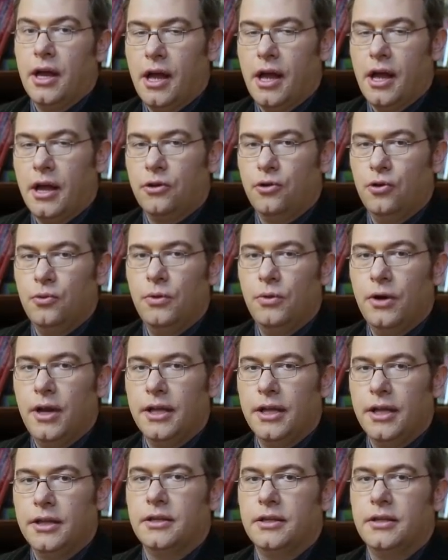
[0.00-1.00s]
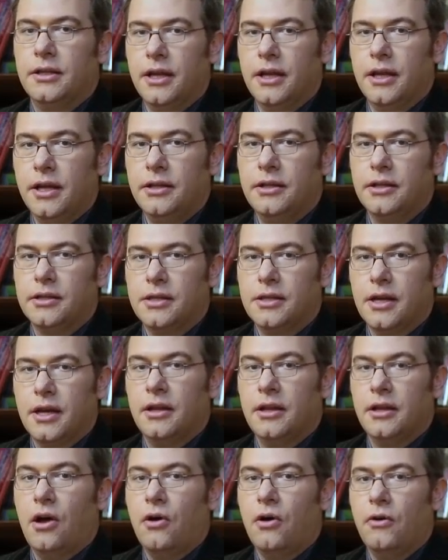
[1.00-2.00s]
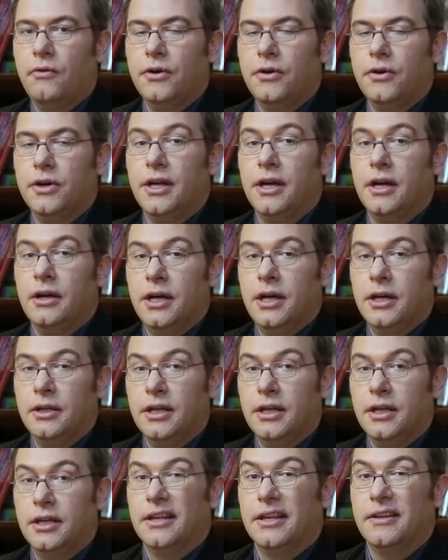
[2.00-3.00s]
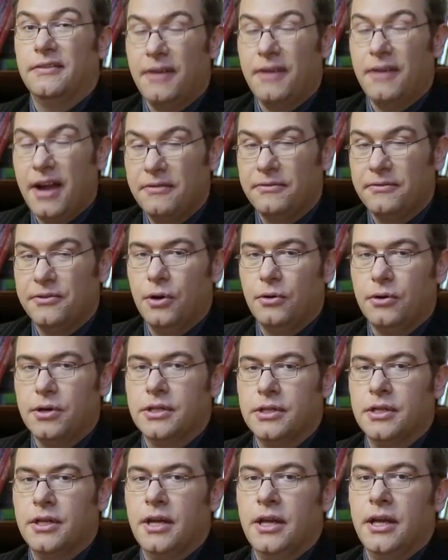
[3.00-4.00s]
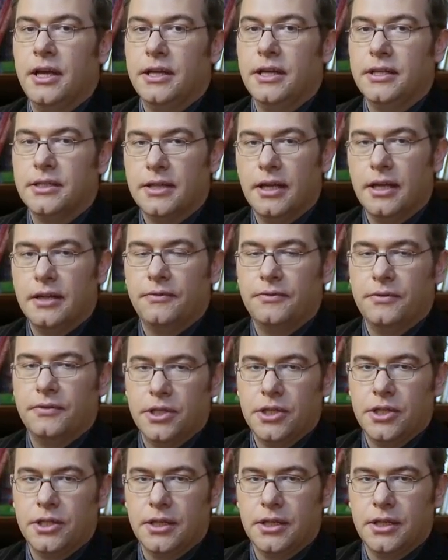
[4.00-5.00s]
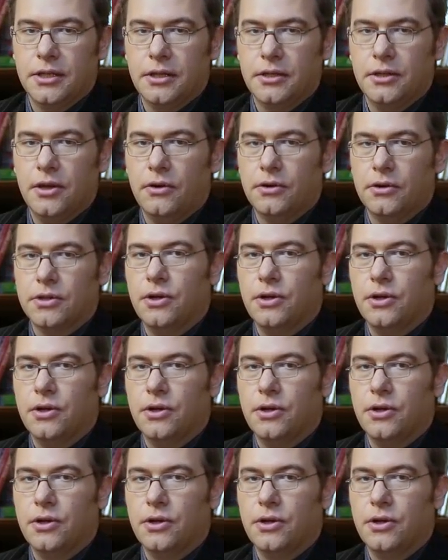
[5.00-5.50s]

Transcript: accumulate the interest rate over the $105 instead of just $100.